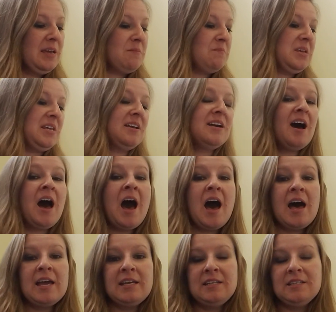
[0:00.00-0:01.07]
be
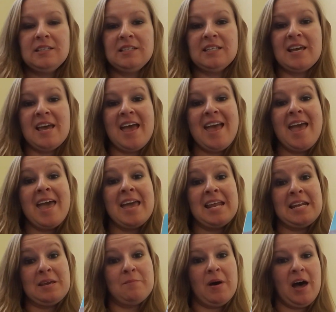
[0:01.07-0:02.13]
kind to
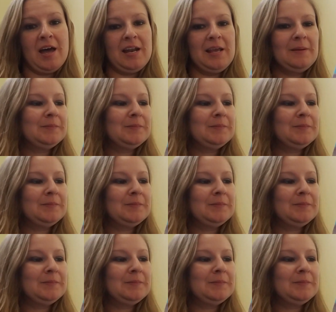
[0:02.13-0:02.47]
anybody.